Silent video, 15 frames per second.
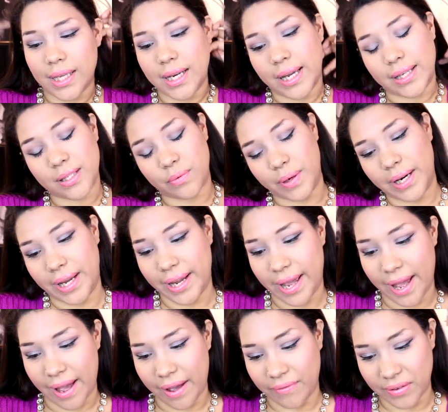The next one I
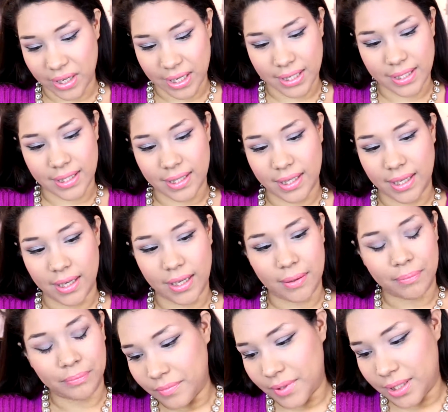have is the
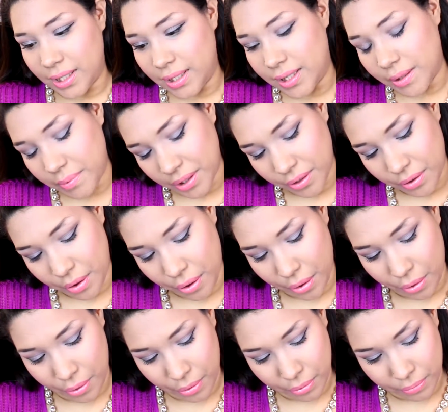DW
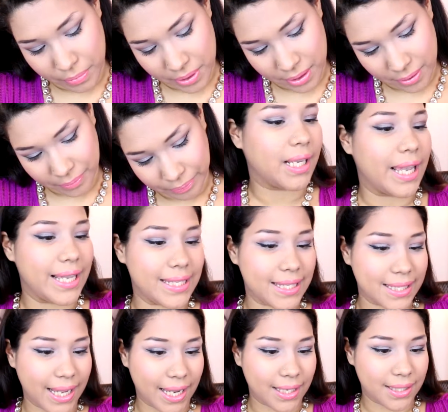Homes
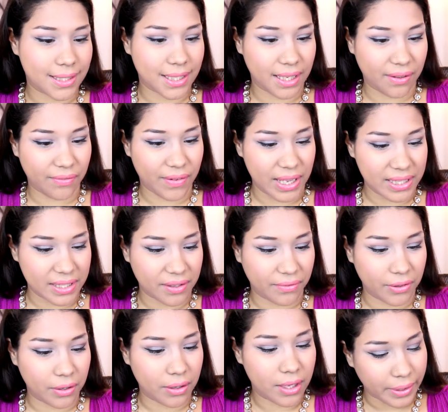Estate Tea
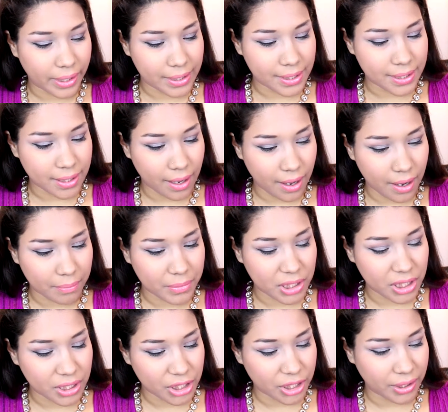Festival Assam
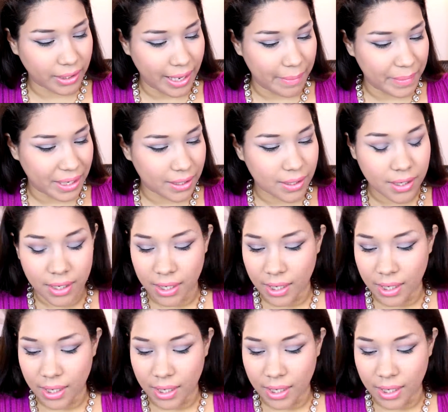Ginger Lemon.